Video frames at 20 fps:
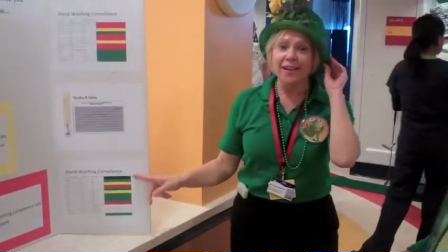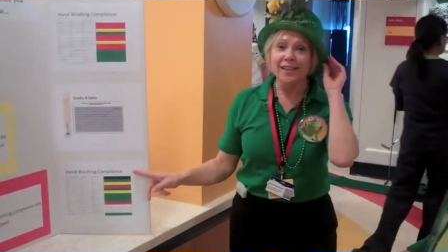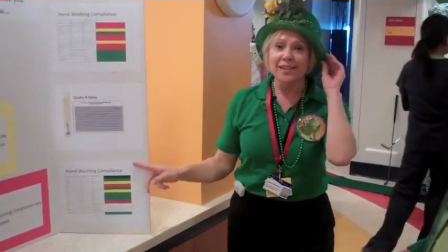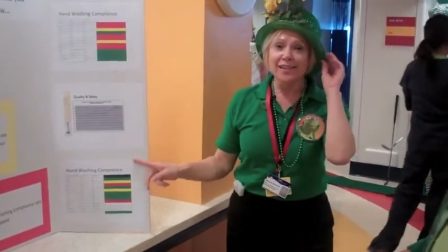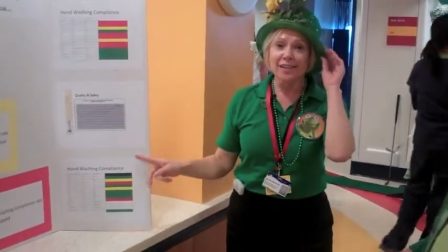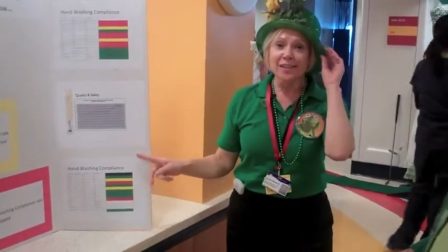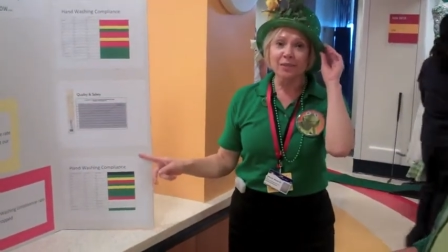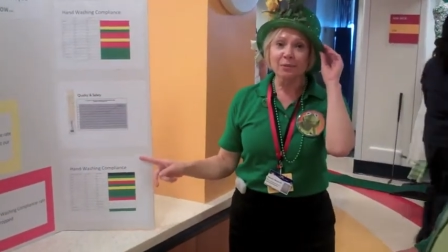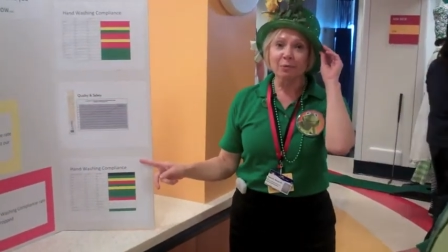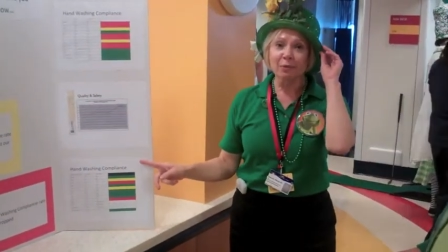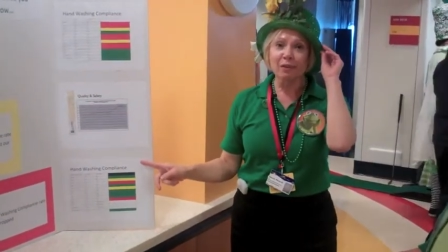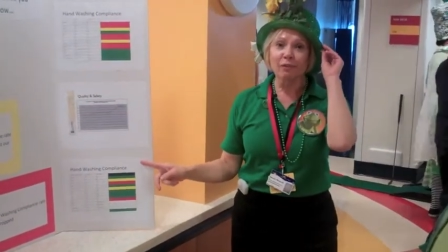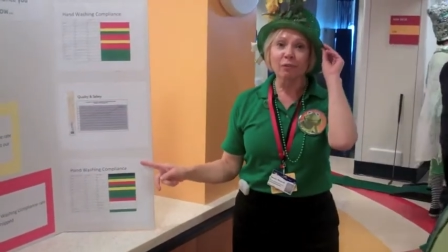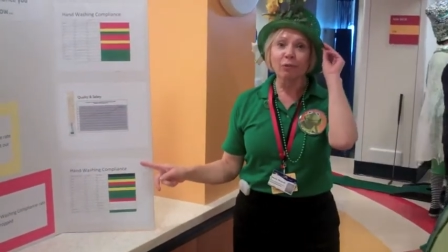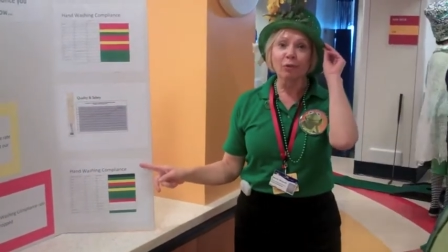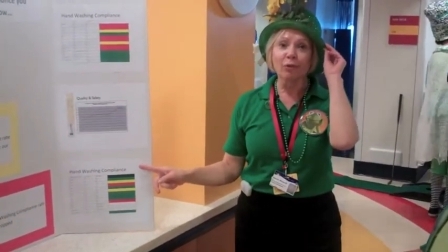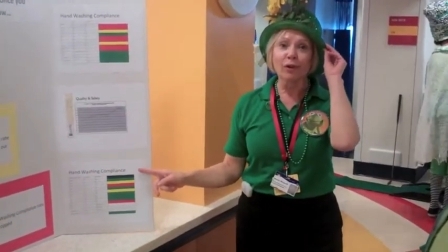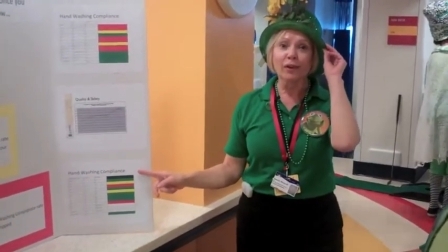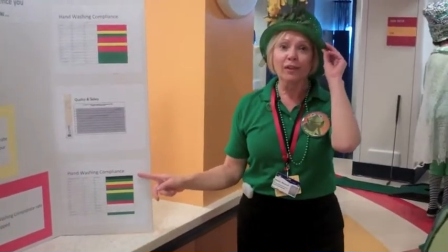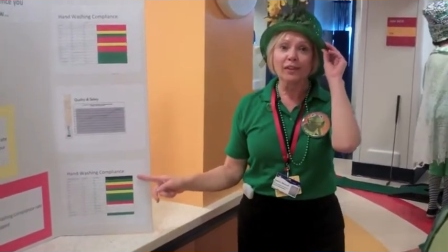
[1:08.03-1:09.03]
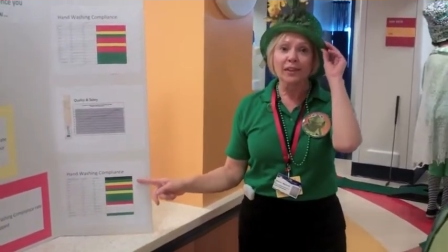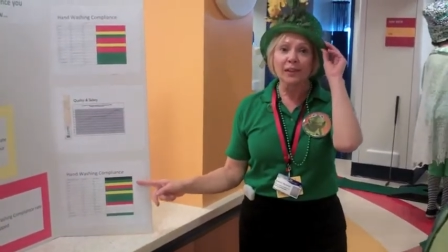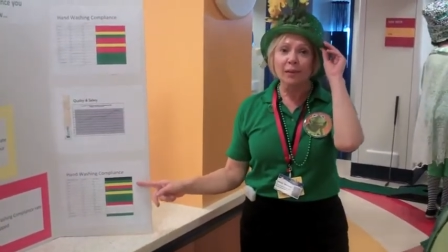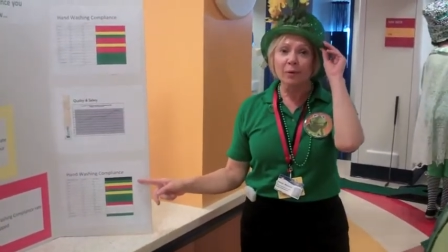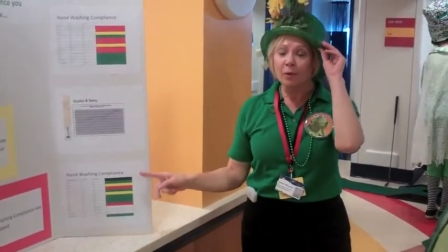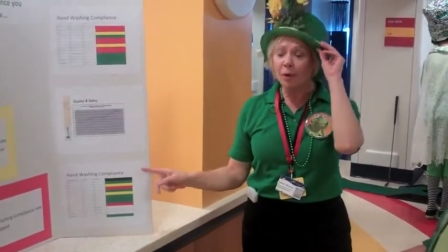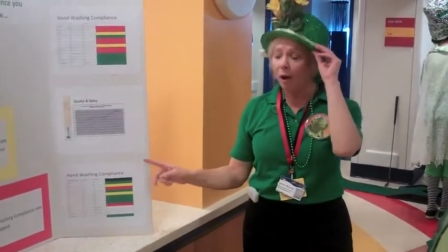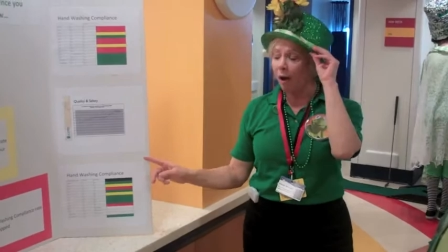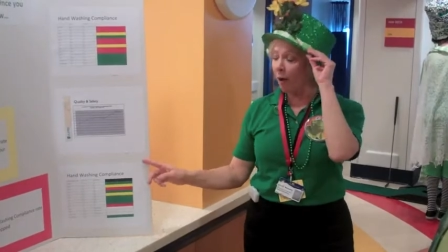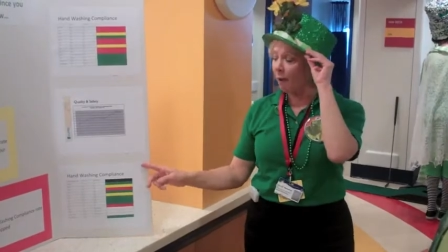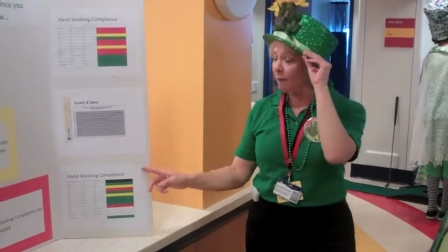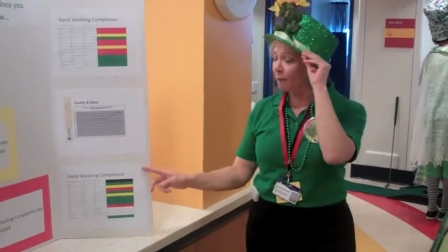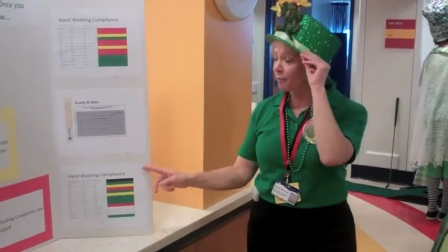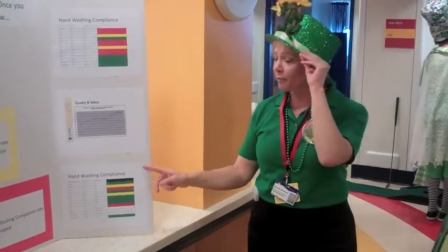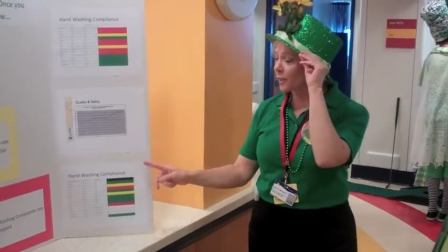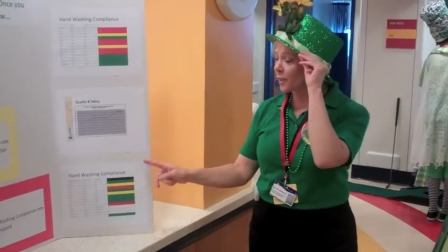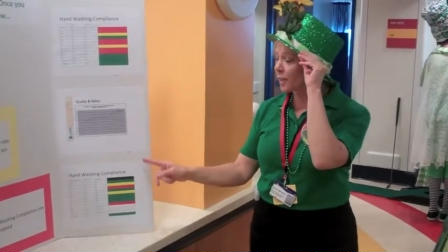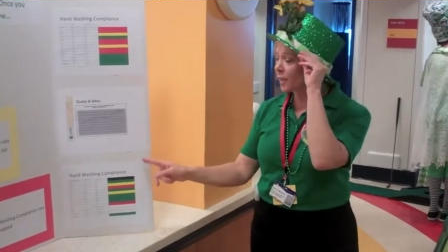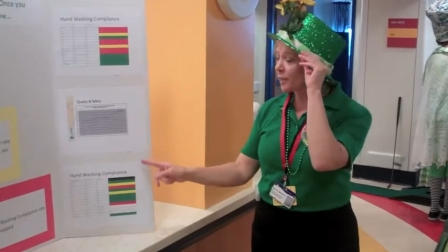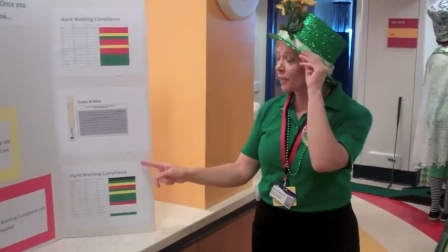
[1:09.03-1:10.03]
since we've really
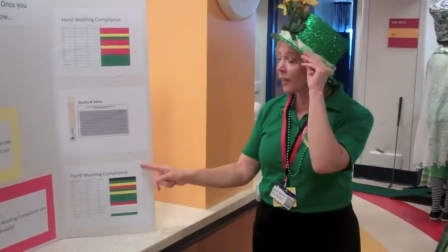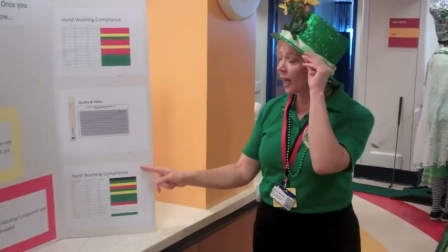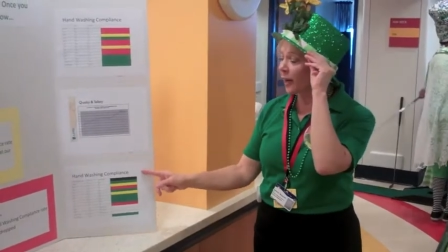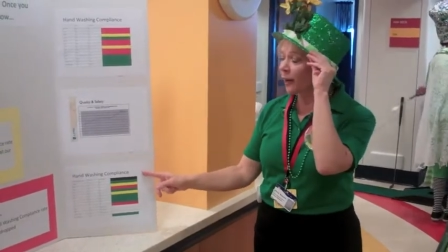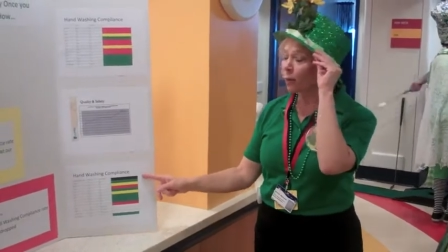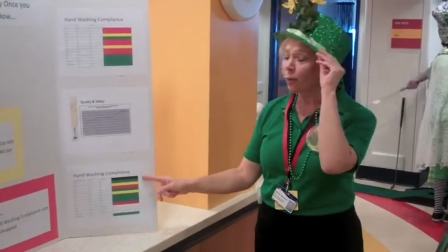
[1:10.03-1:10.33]
uh, done a lot